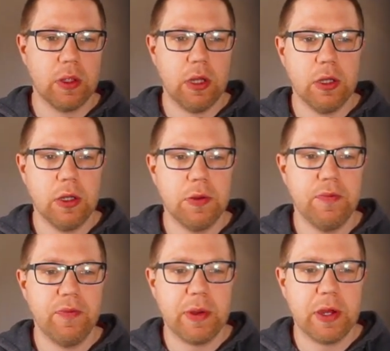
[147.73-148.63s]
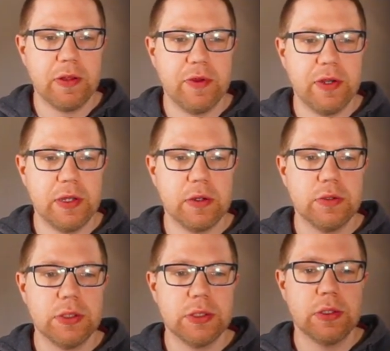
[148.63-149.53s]
Um, in my other
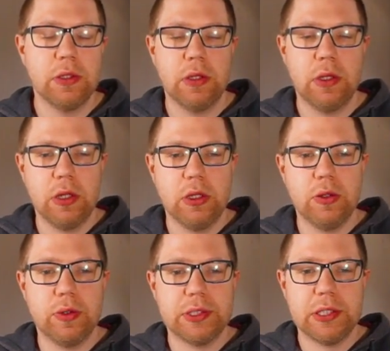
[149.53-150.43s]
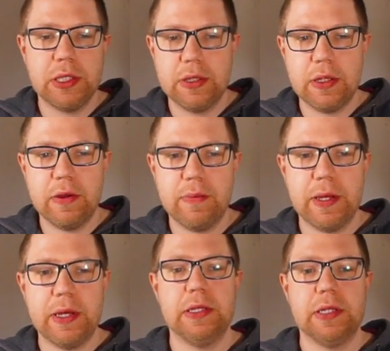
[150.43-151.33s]
videos, you'll see that I
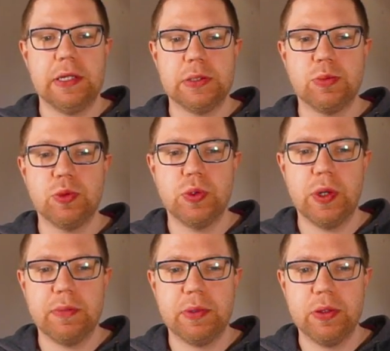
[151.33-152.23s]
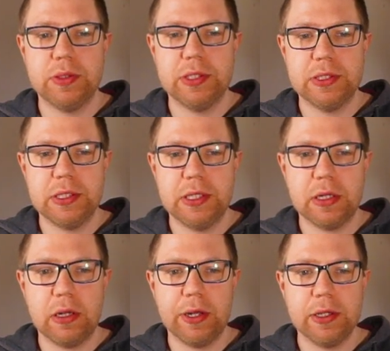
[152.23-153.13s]
made a small MQTT
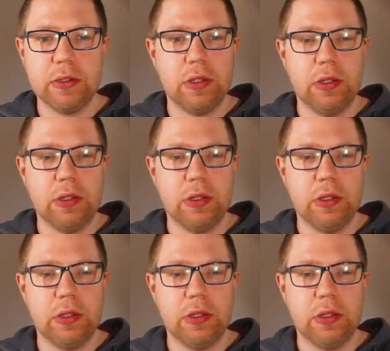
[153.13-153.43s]
client,